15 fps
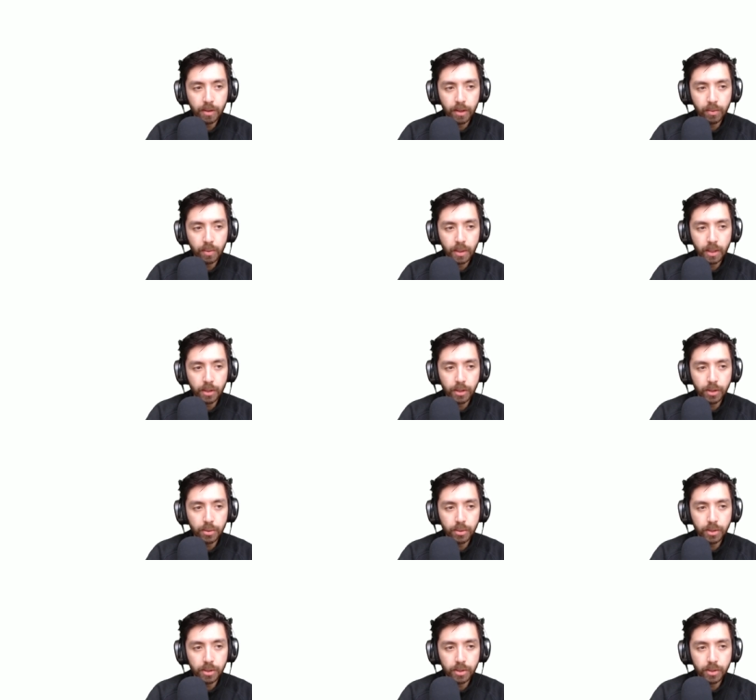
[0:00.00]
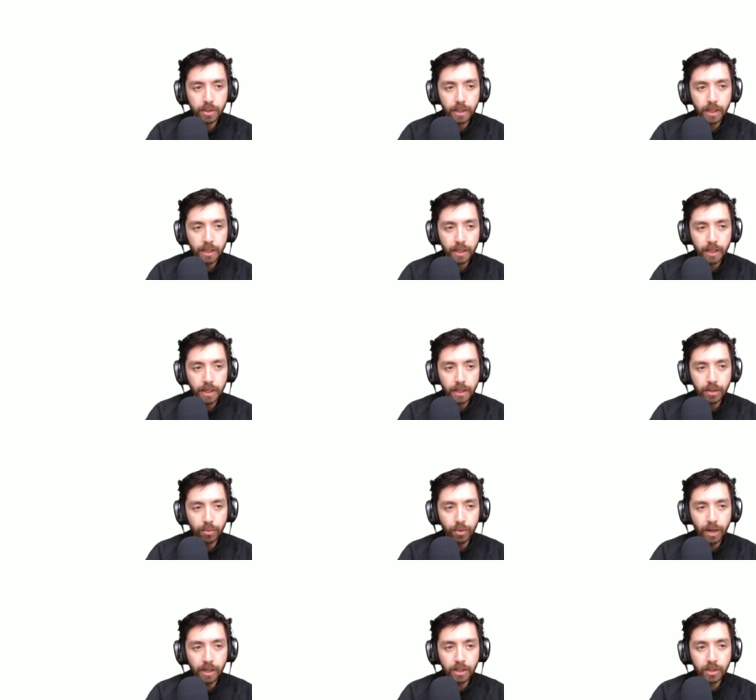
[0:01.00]
If we click on users, it
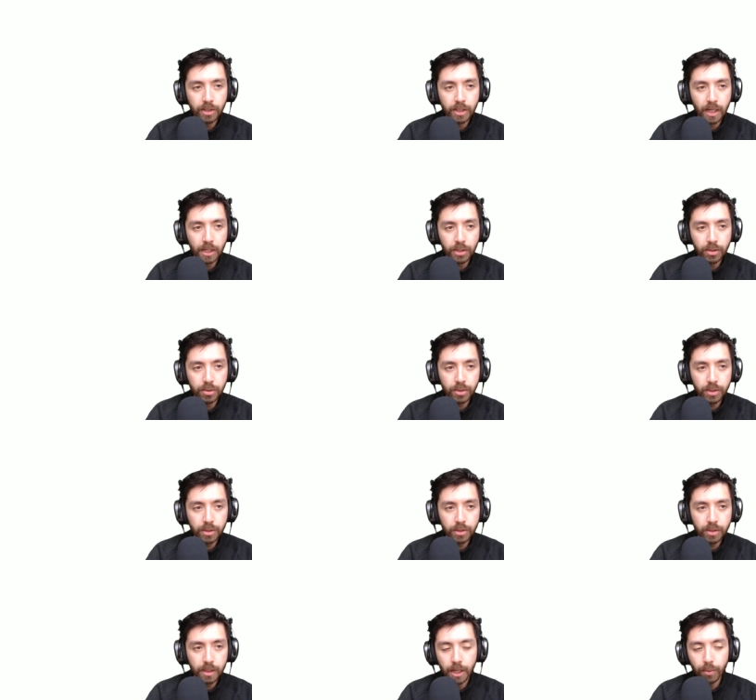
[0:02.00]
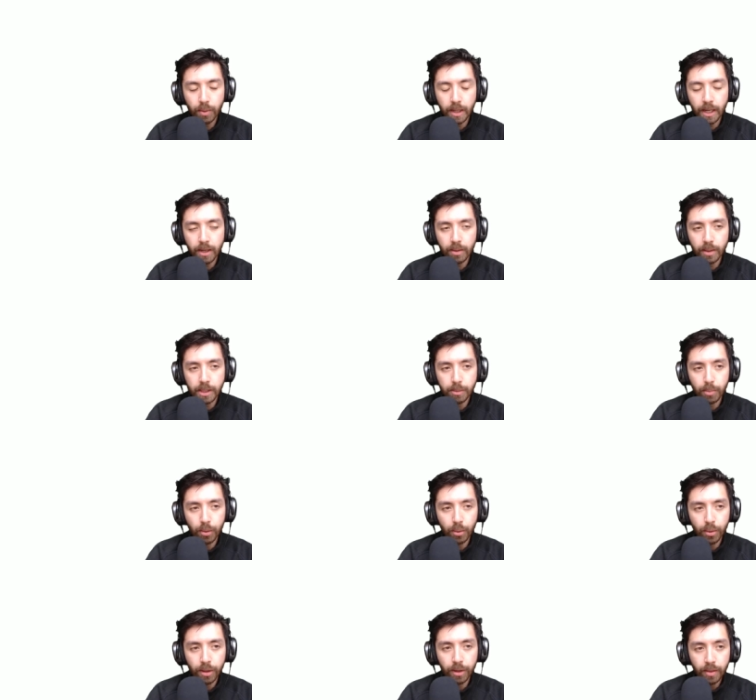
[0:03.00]
renders slash users. If we click on
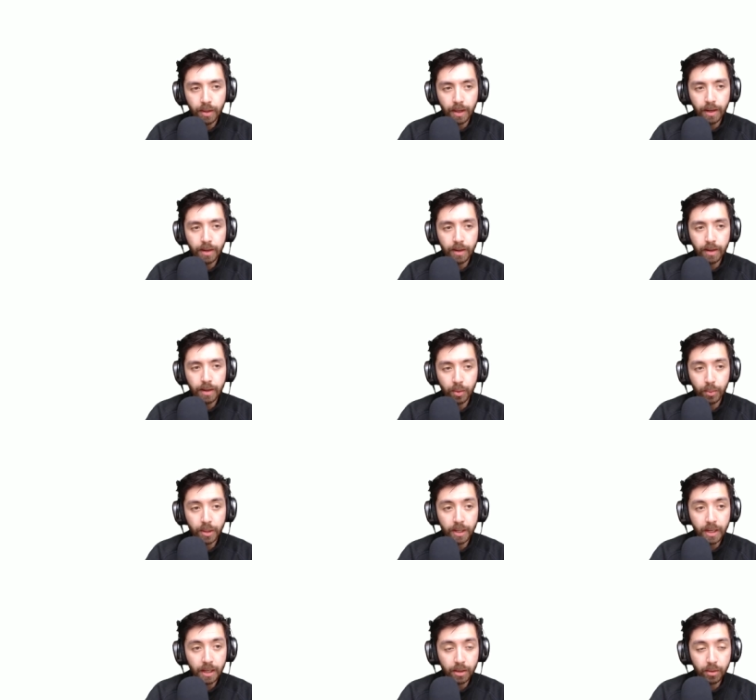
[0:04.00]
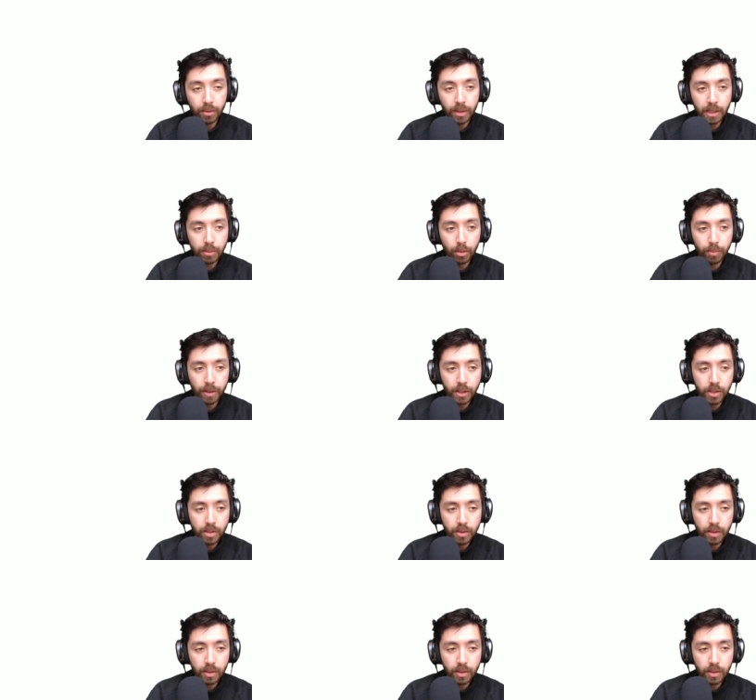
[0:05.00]
explore, then we get to the explore page.